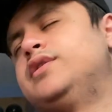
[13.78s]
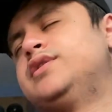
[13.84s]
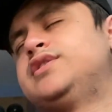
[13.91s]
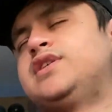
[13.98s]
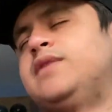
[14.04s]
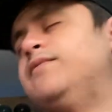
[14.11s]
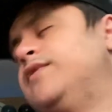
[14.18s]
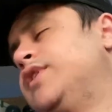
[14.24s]

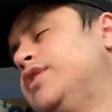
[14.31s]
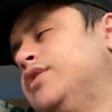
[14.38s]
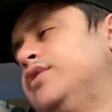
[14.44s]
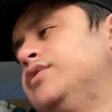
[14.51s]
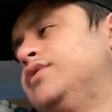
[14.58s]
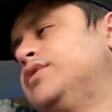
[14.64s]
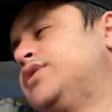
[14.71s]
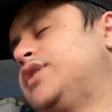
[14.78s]
Some
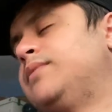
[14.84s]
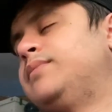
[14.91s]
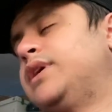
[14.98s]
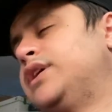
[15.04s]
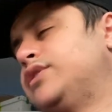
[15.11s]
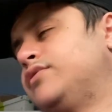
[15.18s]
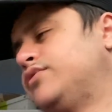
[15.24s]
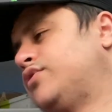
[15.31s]
video, some
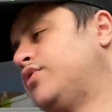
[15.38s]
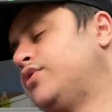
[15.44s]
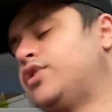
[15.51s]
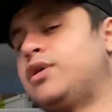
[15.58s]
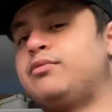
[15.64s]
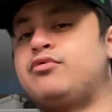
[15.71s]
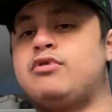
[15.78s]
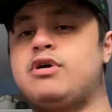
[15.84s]
days I'll do
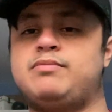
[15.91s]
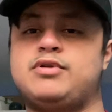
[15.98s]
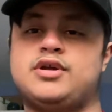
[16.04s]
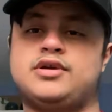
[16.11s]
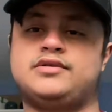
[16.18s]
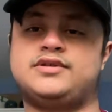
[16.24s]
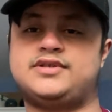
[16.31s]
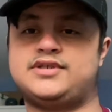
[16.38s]
double
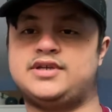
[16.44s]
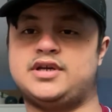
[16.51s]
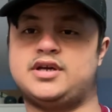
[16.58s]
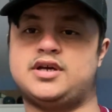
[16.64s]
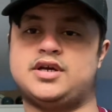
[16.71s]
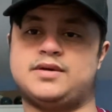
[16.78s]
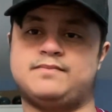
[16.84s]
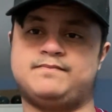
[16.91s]
uploads.
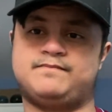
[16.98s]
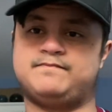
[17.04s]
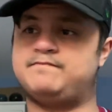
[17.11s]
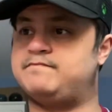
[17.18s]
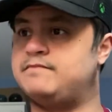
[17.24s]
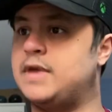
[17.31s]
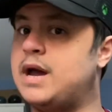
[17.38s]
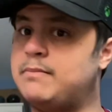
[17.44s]
Uh,
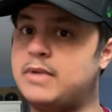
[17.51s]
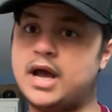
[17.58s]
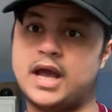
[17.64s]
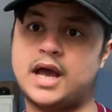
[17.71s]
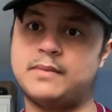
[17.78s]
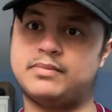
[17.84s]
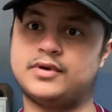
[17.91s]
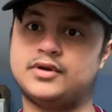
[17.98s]
that might
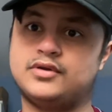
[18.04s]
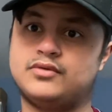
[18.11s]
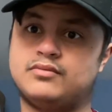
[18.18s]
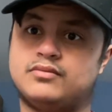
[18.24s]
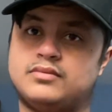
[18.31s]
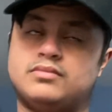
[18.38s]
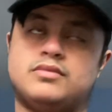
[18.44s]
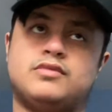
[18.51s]
happen
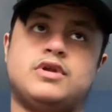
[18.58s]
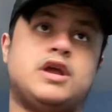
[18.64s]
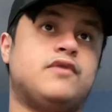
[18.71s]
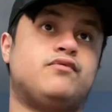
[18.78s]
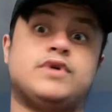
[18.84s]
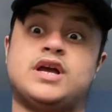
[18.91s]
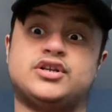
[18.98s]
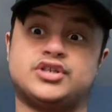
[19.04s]
if
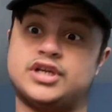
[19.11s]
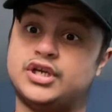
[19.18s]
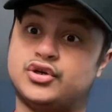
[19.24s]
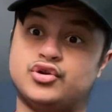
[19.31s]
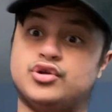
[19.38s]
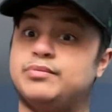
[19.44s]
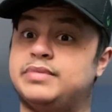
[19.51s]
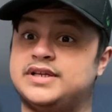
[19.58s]
we actually
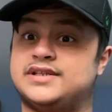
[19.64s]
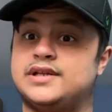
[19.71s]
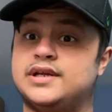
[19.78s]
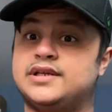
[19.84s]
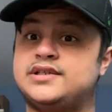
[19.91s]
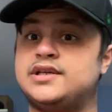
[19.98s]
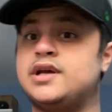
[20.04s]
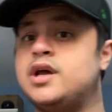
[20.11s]
do
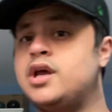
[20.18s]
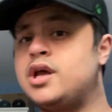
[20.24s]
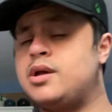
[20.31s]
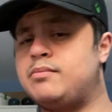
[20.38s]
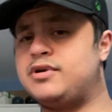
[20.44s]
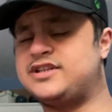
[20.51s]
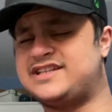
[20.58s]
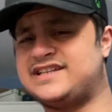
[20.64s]
business.
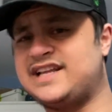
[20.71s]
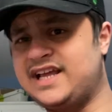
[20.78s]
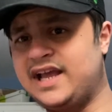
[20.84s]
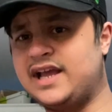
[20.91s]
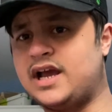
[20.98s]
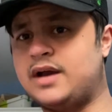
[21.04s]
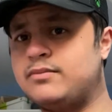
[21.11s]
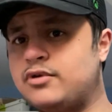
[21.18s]
But
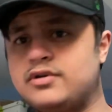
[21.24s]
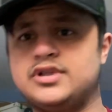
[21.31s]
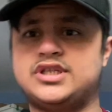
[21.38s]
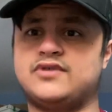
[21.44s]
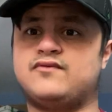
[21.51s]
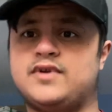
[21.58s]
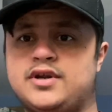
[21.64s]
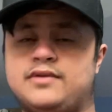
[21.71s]
today I'm going to
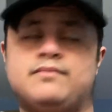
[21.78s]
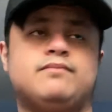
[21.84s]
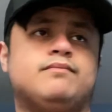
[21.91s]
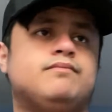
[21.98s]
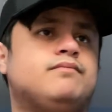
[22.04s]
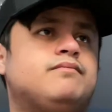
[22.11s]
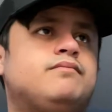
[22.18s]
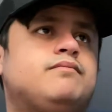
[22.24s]
run
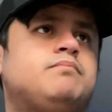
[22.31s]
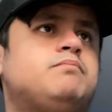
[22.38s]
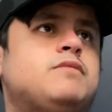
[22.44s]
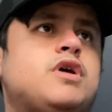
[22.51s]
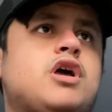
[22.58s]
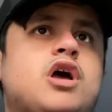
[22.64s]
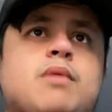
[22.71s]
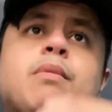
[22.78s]

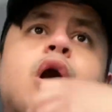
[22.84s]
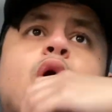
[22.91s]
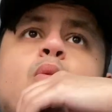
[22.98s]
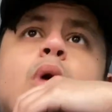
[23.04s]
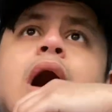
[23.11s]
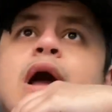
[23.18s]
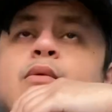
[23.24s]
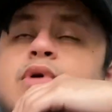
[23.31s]
about
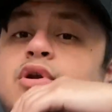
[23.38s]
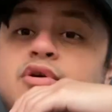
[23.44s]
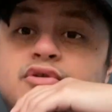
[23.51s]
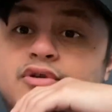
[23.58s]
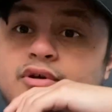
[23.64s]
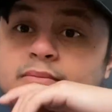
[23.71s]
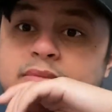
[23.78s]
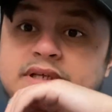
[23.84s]
why we're not
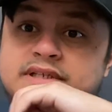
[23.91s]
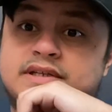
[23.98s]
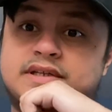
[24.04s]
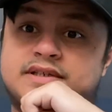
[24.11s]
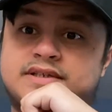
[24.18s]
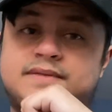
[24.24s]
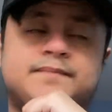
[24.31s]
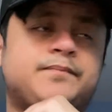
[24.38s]
doing
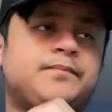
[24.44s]
business.